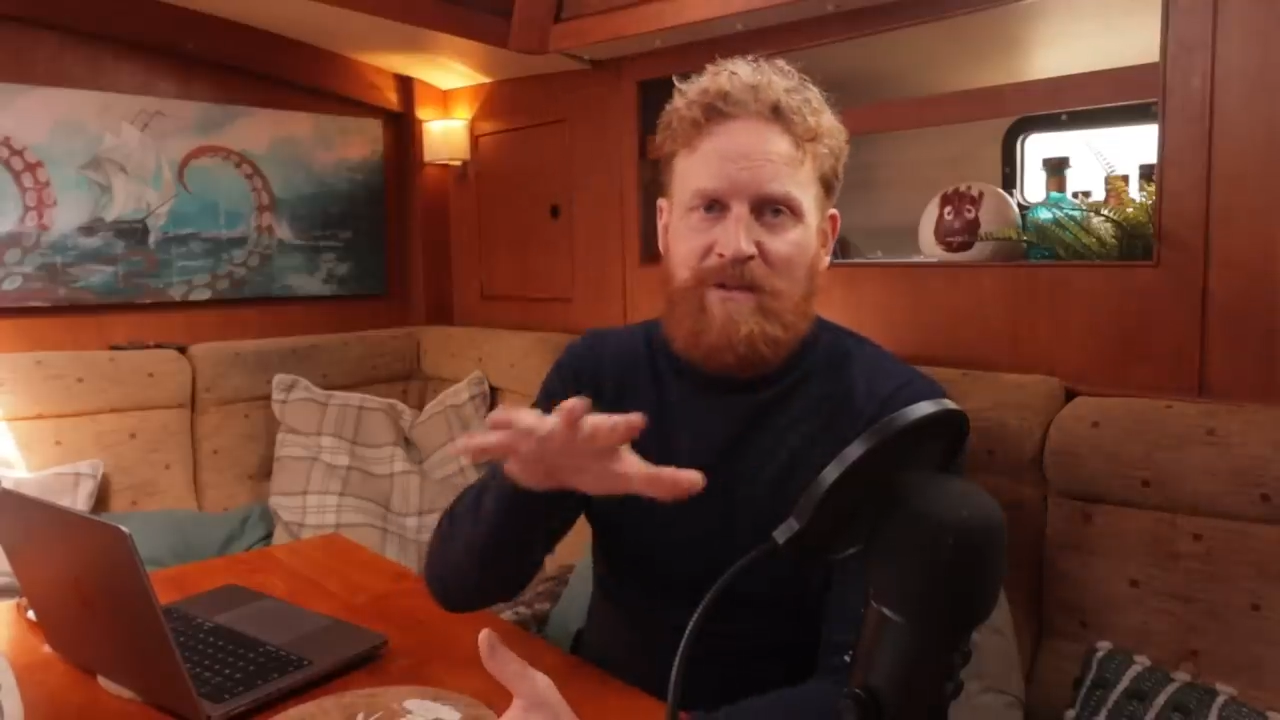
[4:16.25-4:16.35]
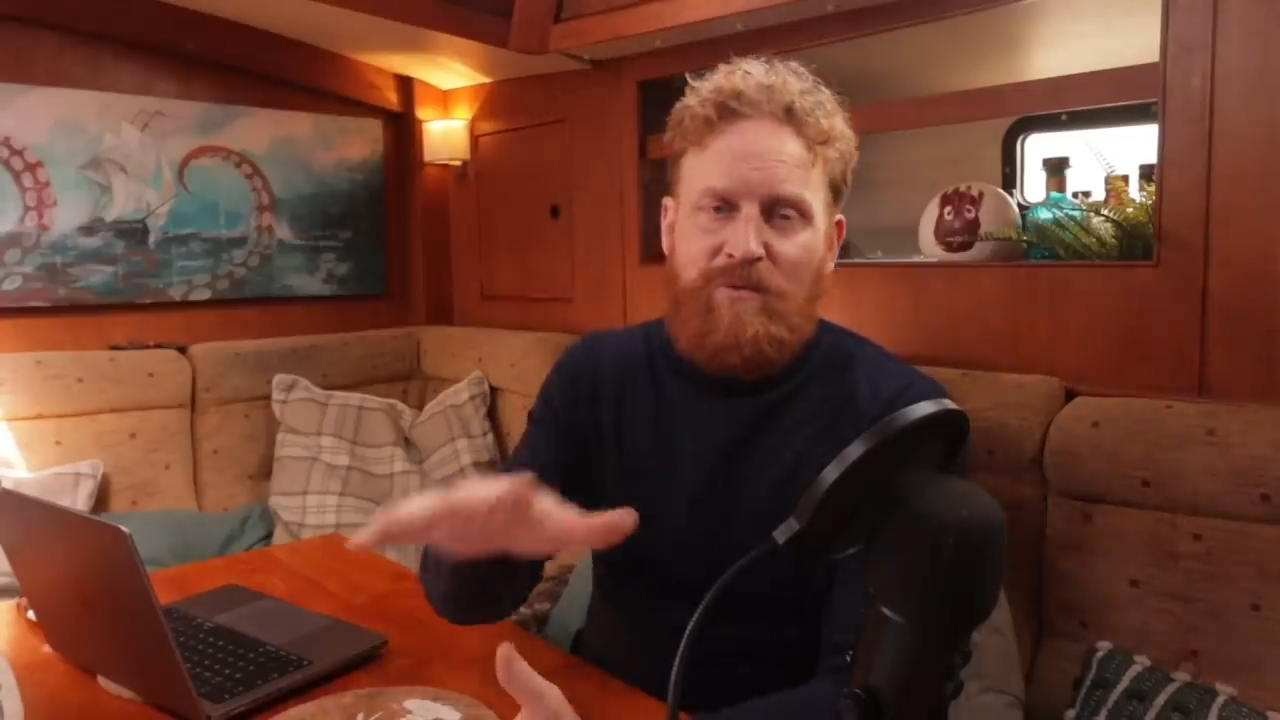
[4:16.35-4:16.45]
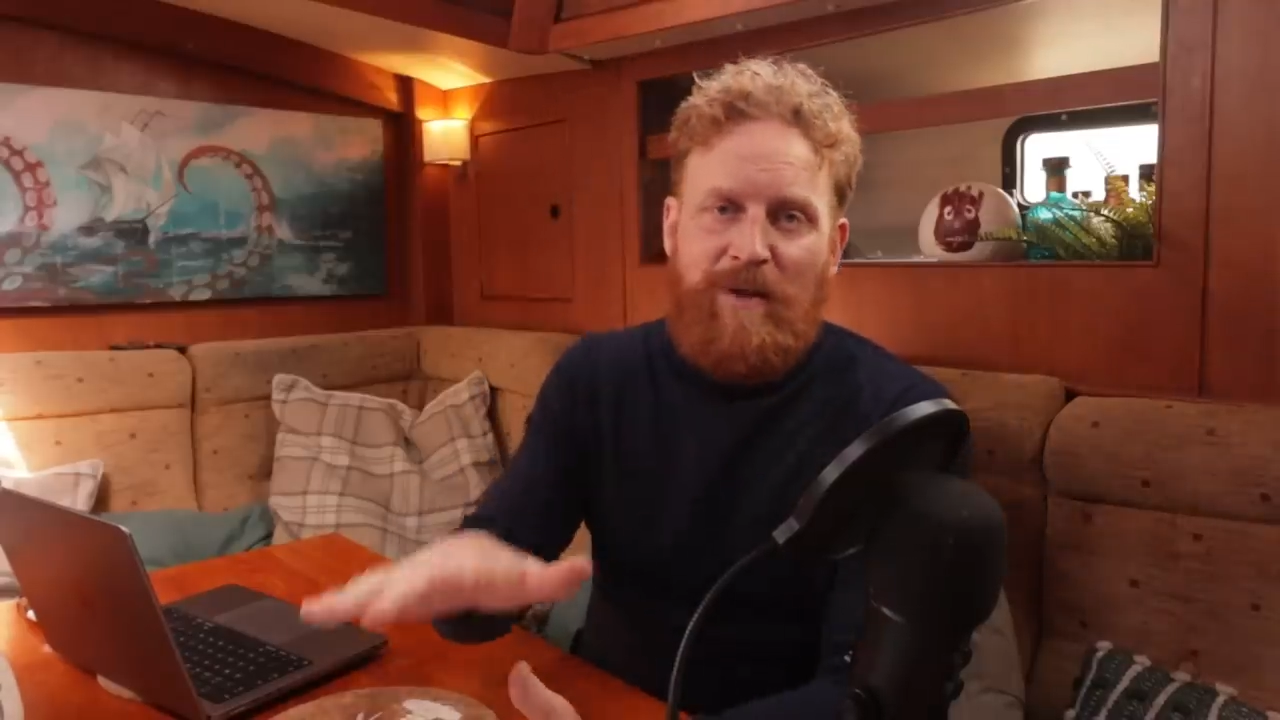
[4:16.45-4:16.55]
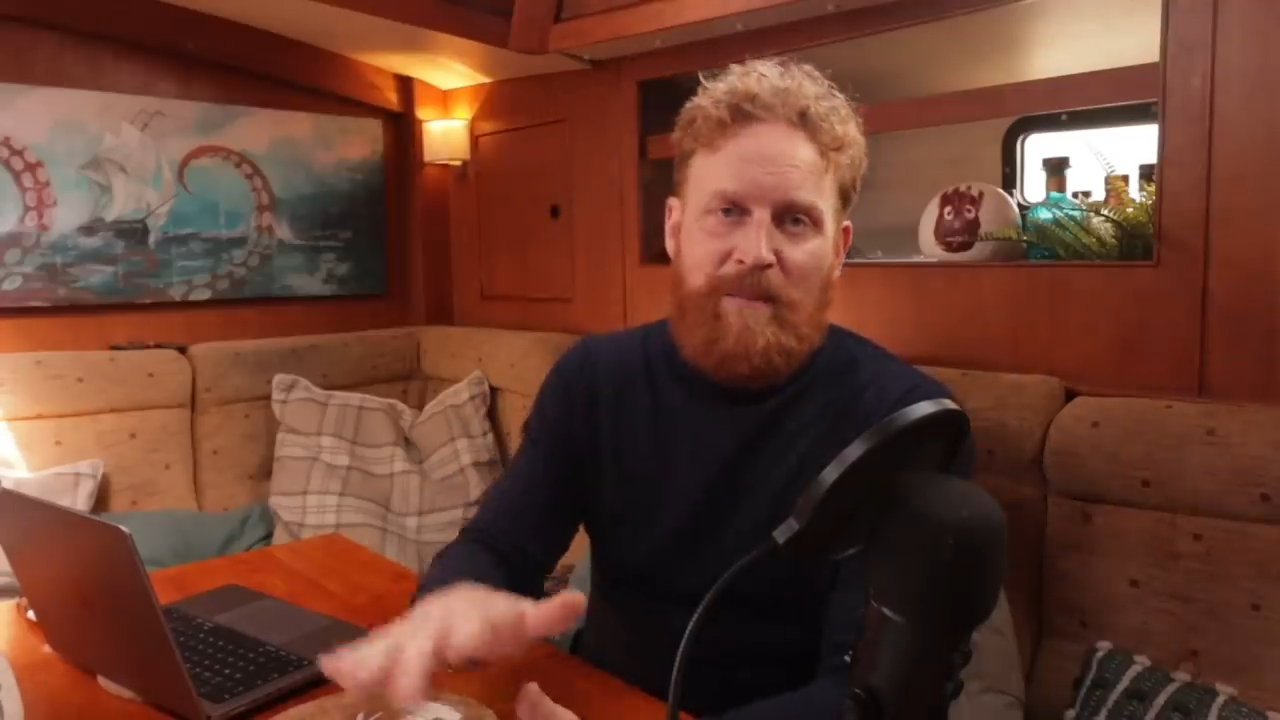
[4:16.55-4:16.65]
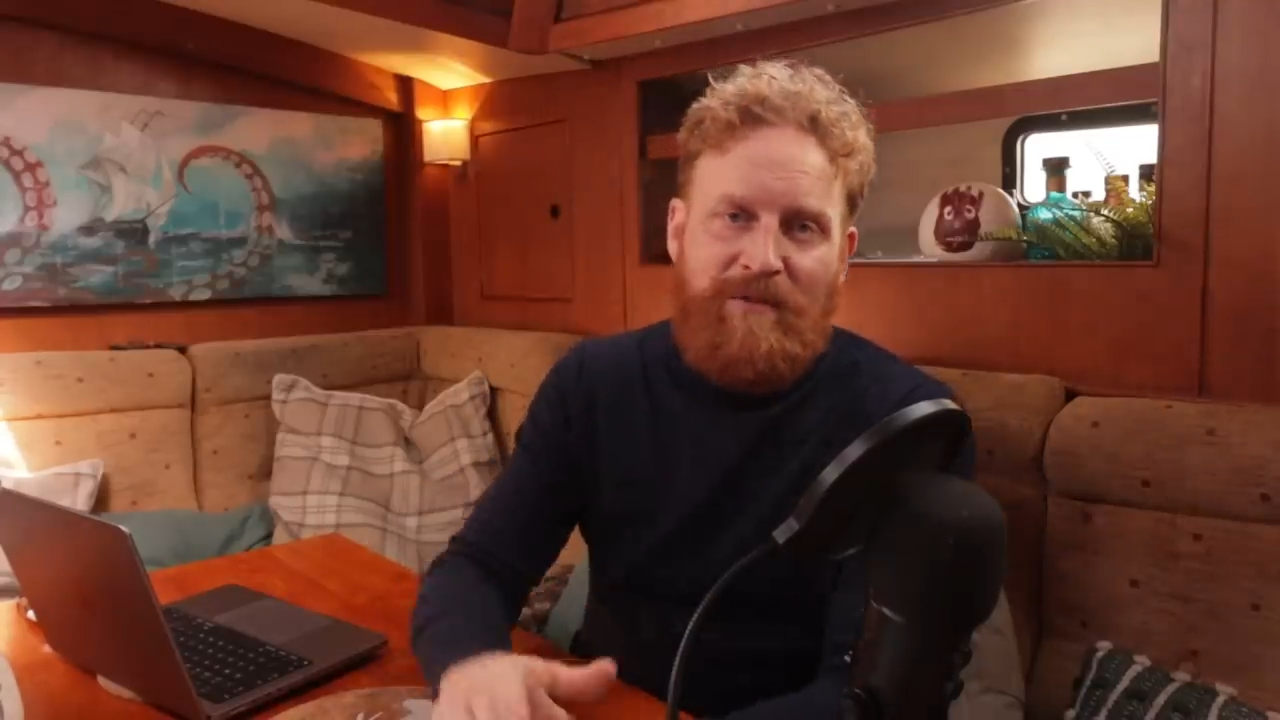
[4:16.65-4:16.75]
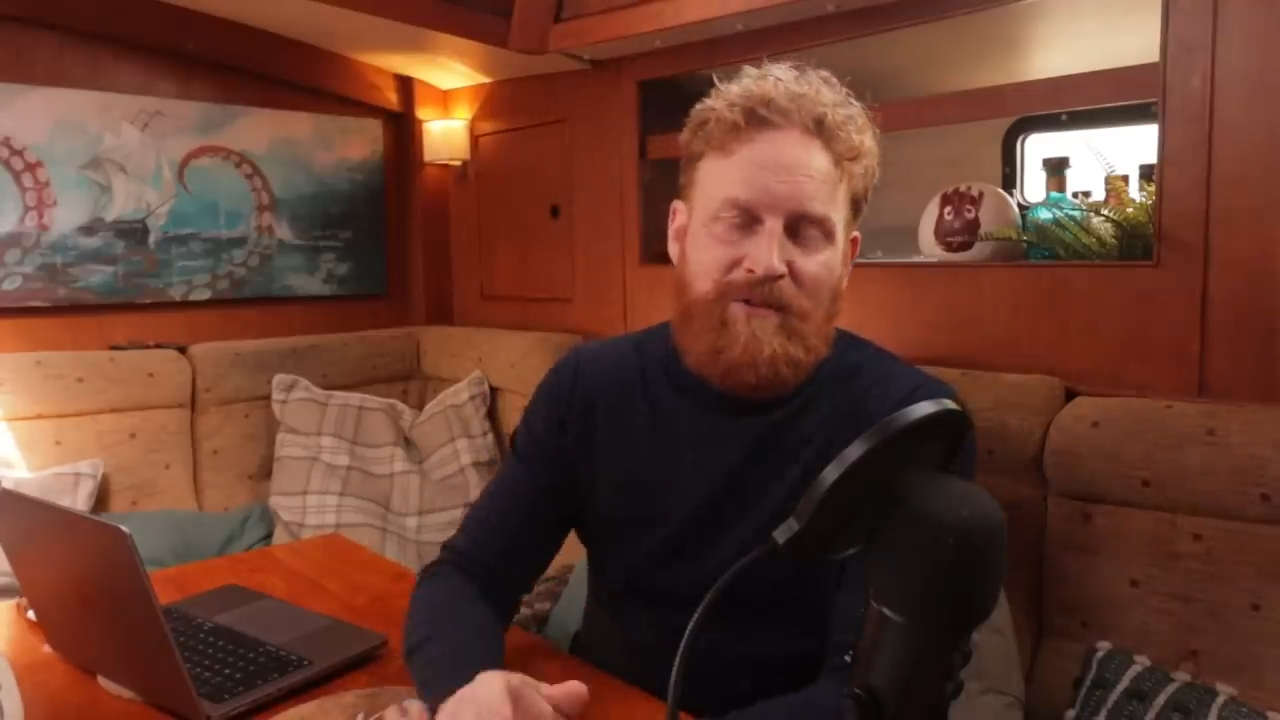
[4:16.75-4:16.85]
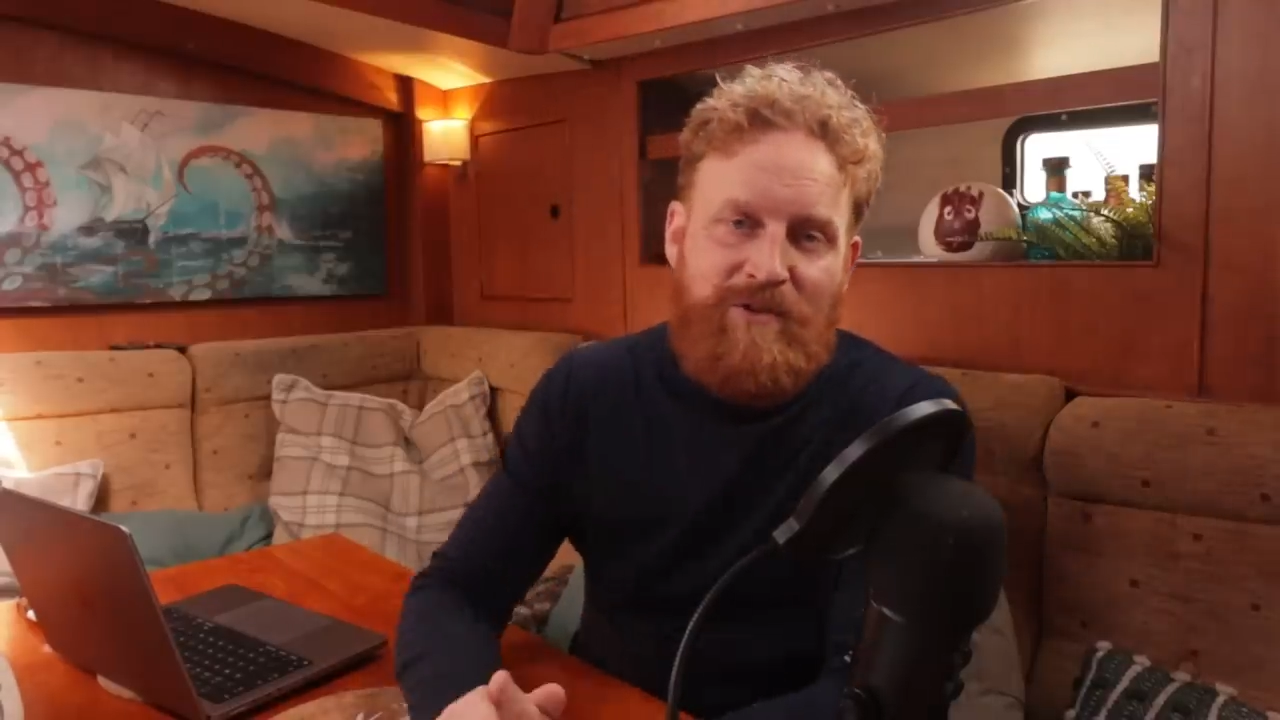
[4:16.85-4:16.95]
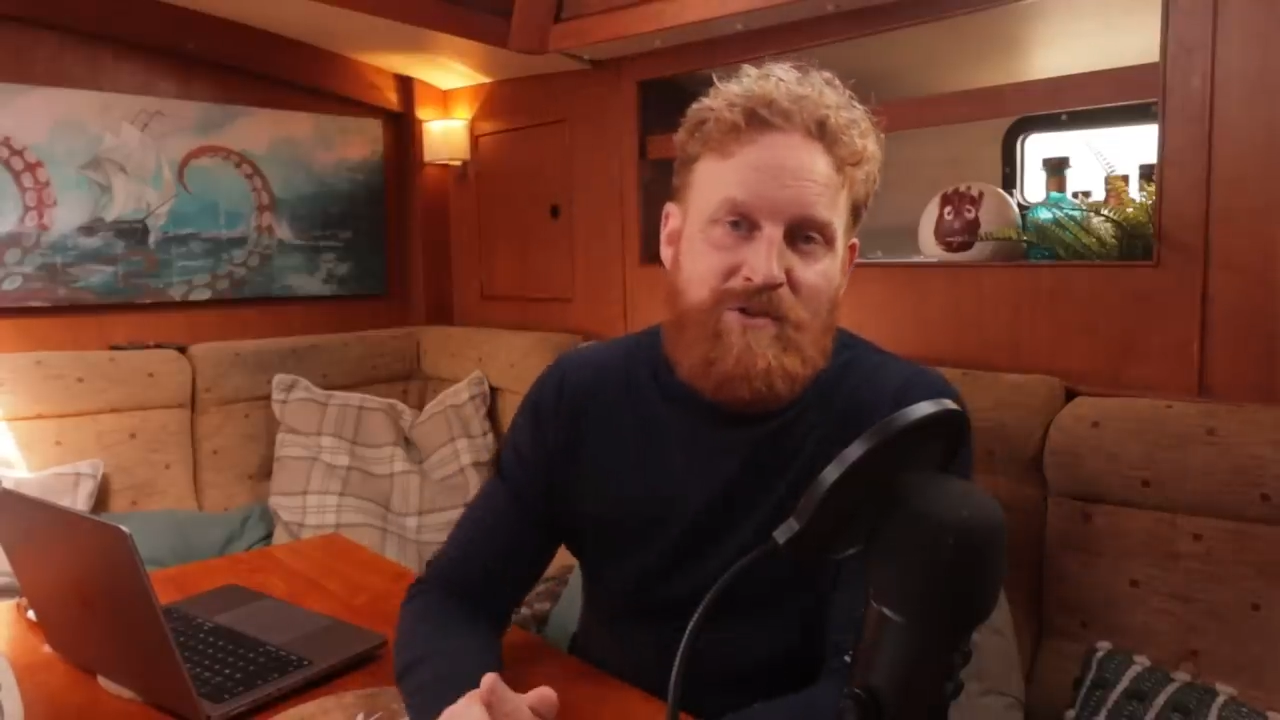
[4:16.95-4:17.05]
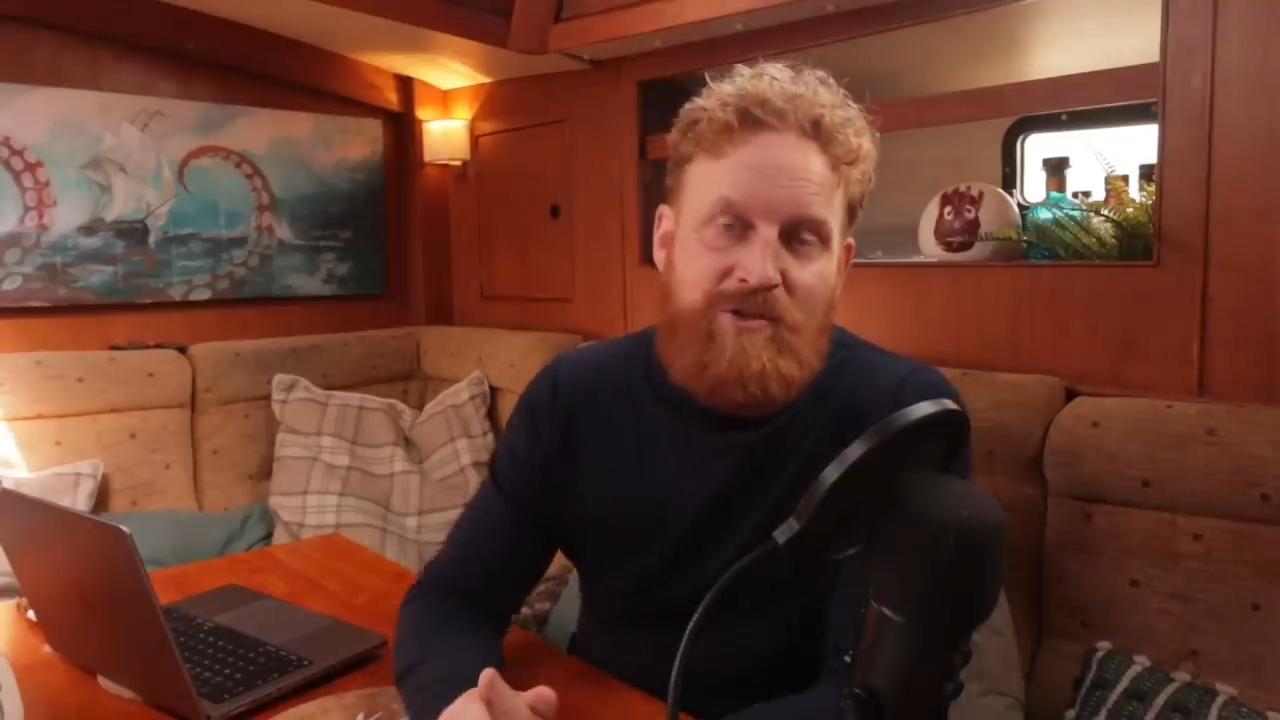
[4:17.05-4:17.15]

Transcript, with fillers: interwebs to